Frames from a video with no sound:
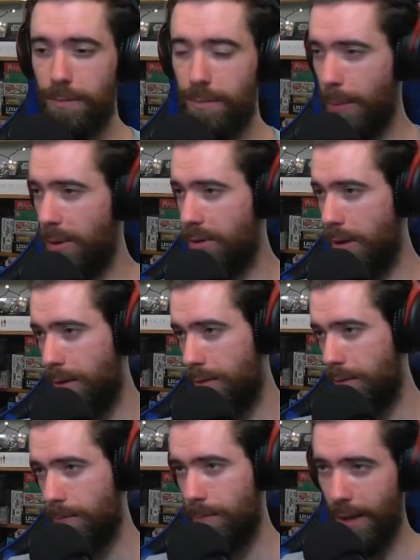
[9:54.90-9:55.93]
I'm gonna try
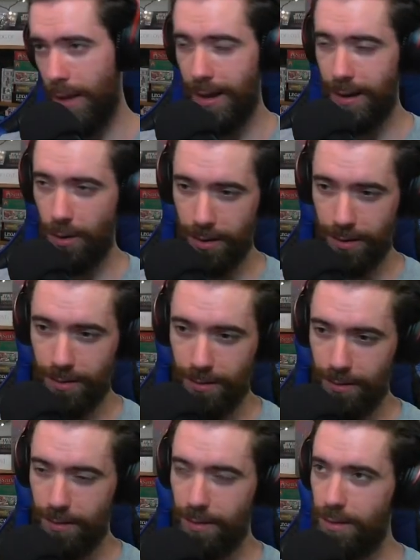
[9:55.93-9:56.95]
this. I know,
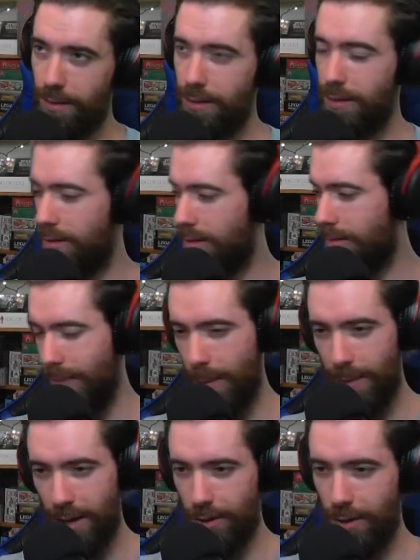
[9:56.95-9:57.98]
it's...
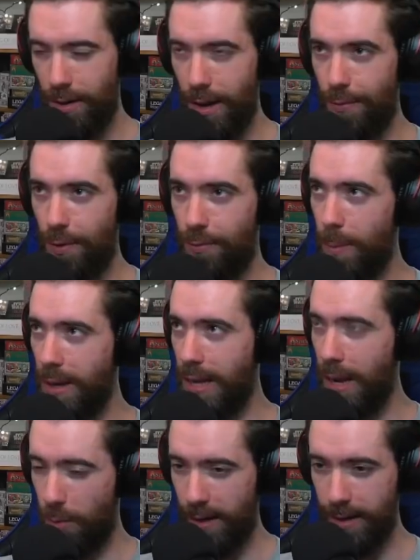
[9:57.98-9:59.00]
Maybe I shouldn't divert from my
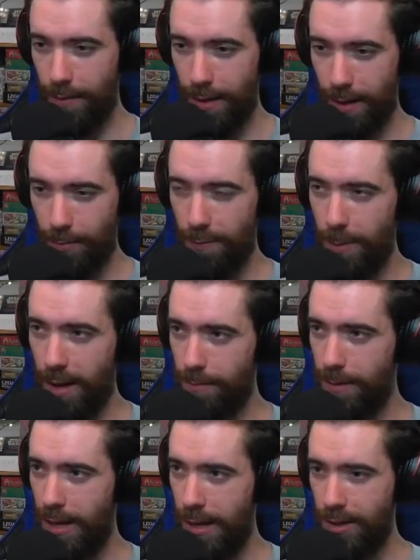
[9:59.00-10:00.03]
game plan, given that we've been
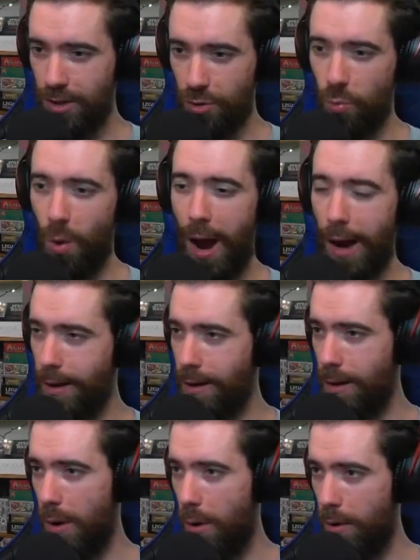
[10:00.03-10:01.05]
just rocking
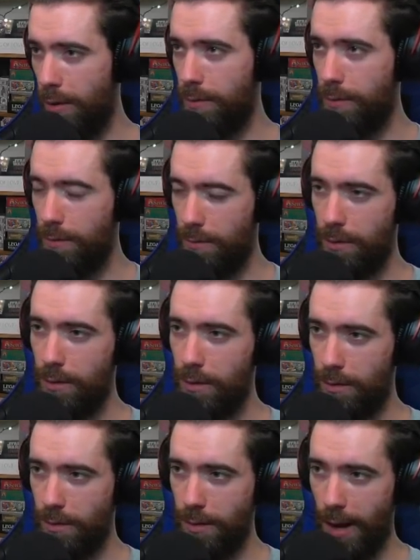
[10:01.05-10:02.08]
opponents
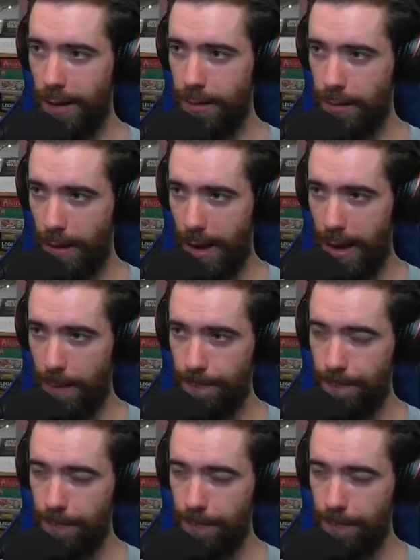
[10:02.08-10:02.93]
non-stop.